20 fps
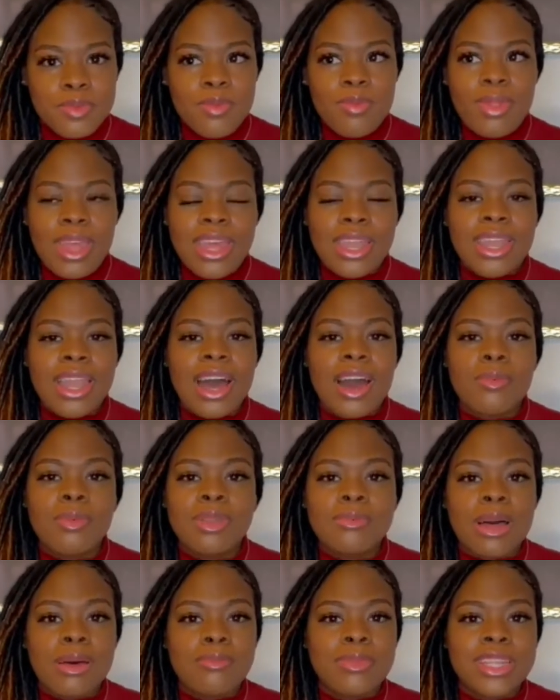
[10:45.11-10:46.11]
Now I'm in
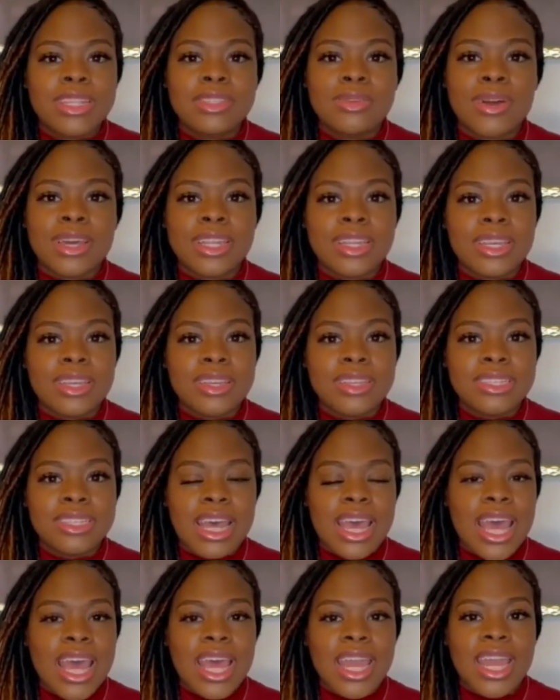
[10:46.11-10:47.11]
my mid-20s,
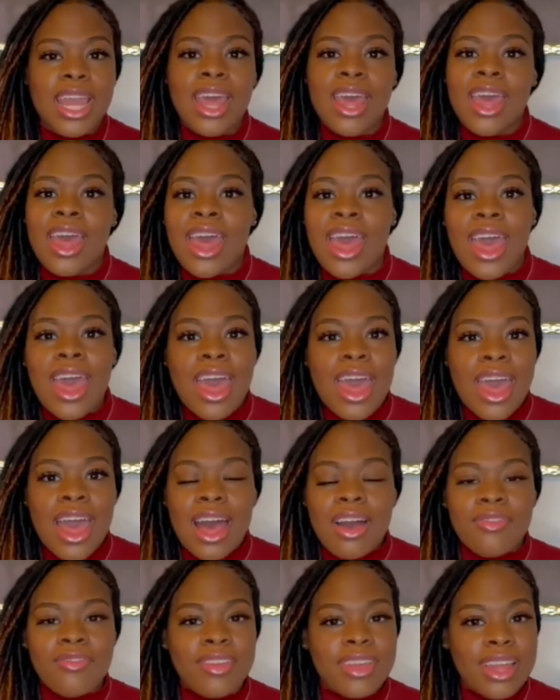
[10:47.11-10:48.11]
and
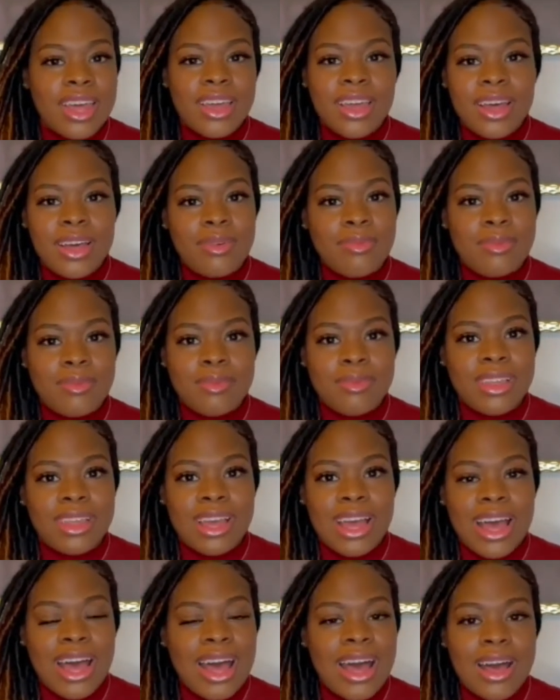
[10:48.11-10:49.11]
I feel like
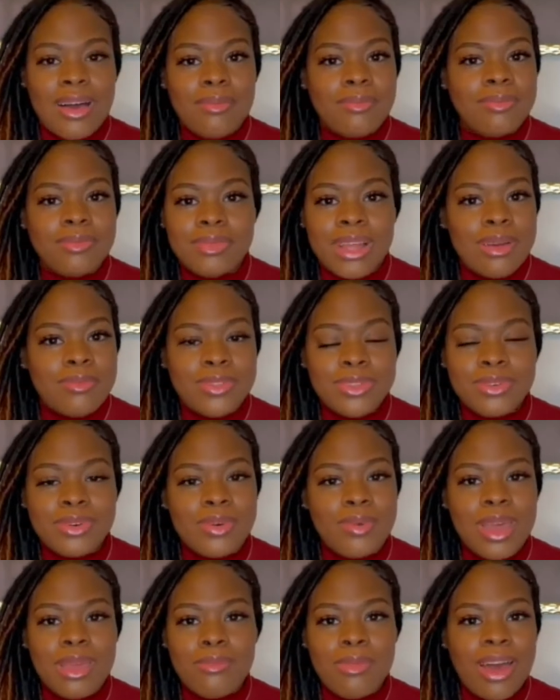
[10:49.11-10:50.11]
I'm doing
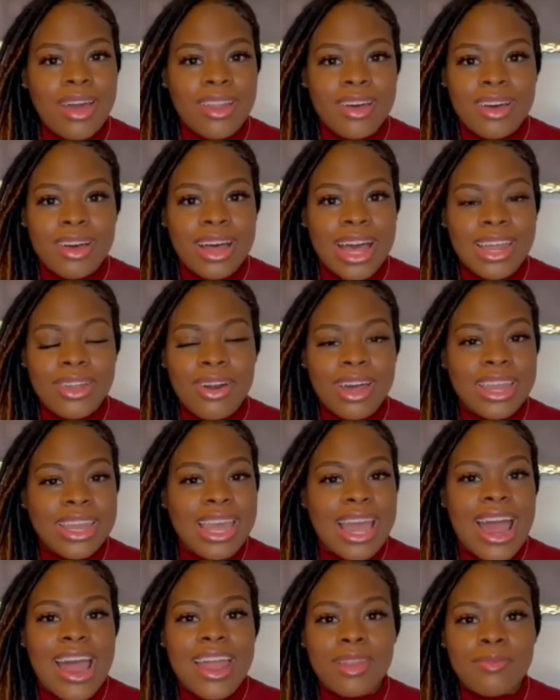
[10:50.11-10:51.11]
way better. I know how to
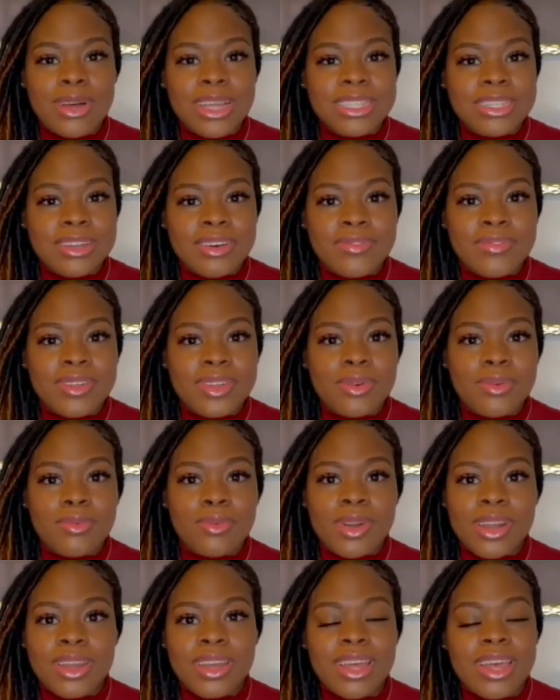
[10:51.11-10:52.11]
carry myself in the
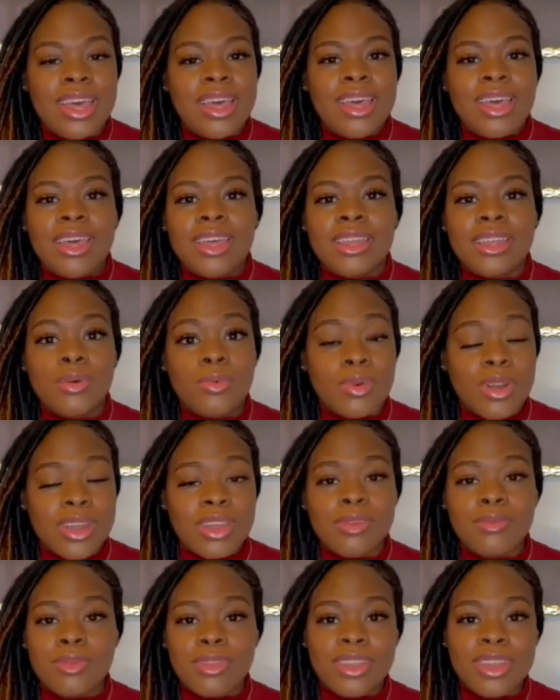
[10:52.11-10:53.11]
work
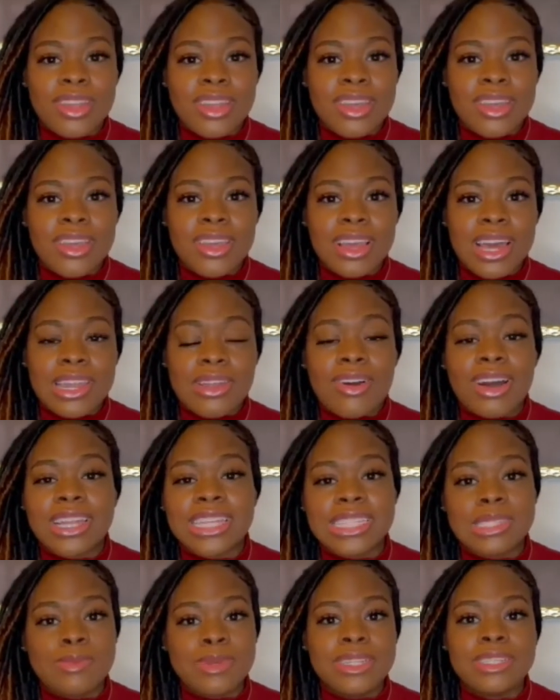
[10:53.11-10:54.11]
community. I know how to
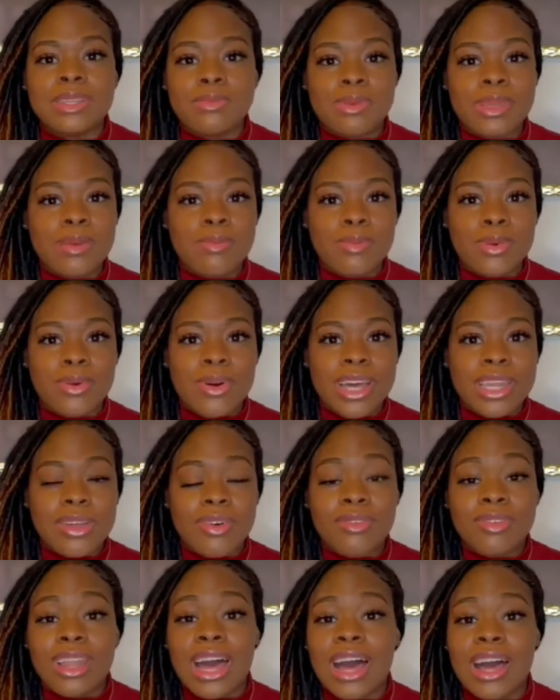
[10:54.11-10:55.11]
speak to people. I
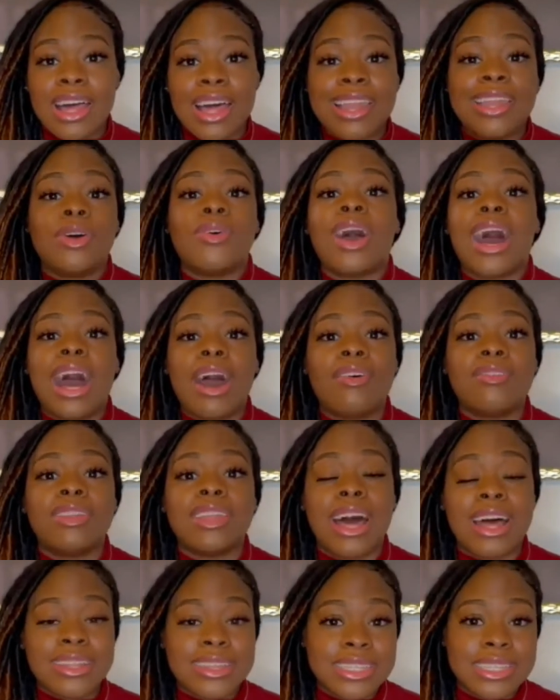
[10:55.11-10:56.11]
know how
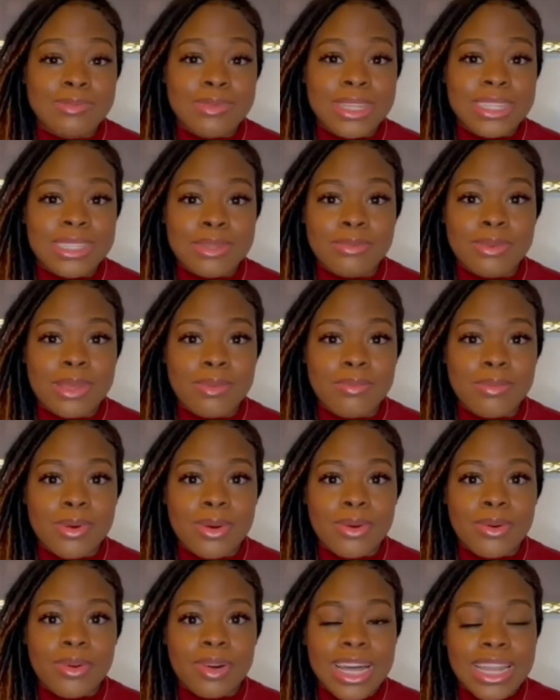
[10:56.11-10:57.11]
not to speak to
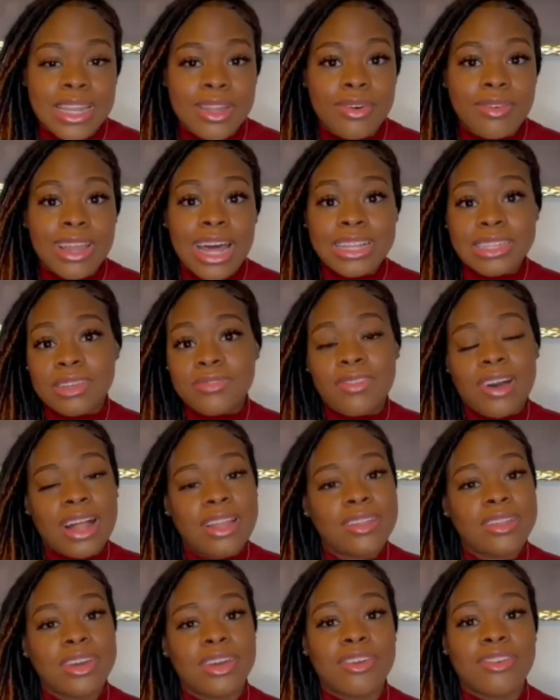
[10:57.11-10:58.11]
people. I know not to
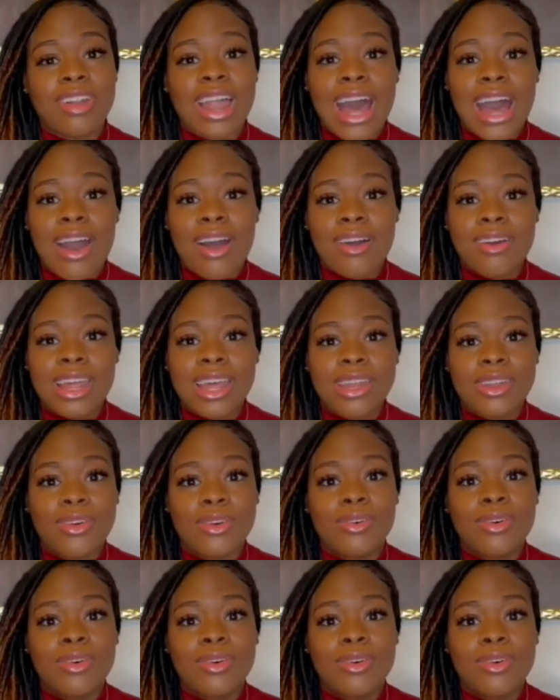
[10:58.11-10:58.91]
follow the crowd. I know